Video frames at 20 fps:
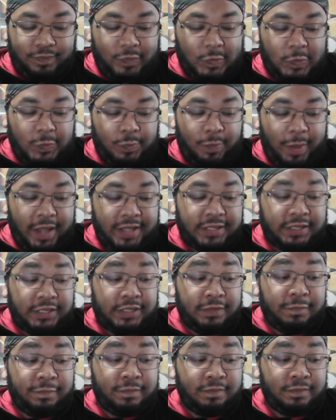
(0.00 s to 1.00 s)

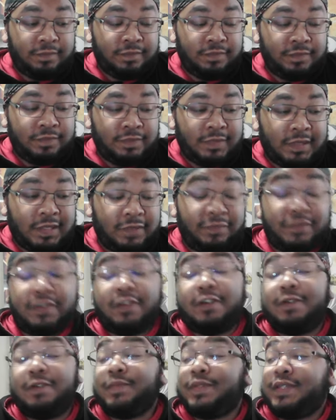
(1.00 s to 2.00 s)
spicy
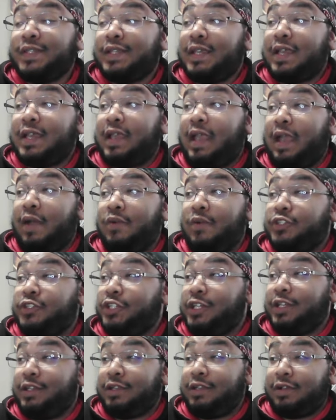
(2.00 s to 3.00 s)
films, I was
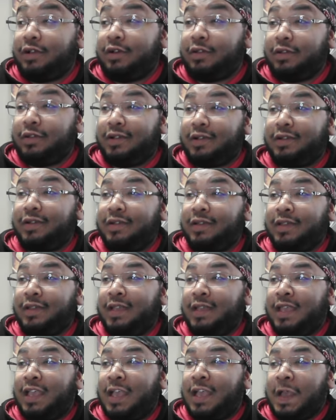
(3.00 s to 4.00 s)
cheating on her,
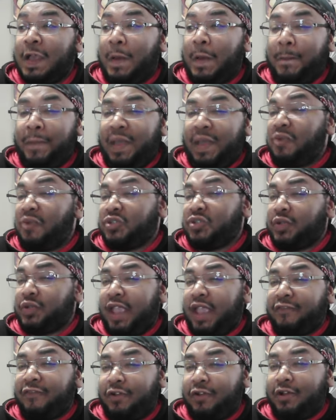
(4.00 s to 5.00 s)
but it was
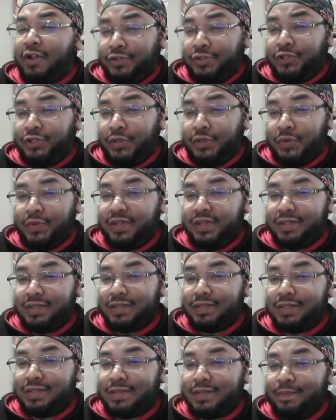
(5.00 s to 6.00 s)
okay for her to do it,
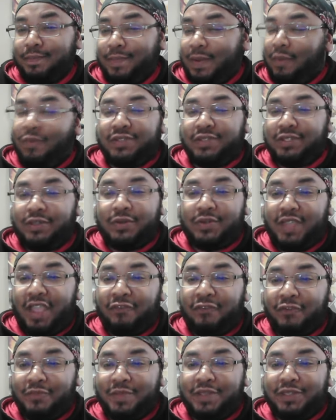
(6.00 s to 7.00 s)
but it wasn't okay
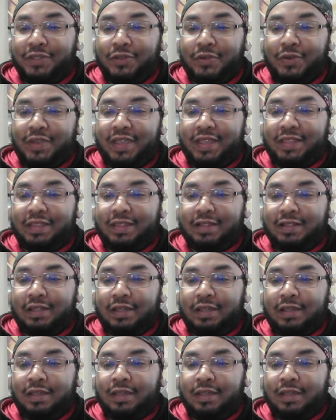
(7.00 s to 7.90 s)
for me to do it. And they're like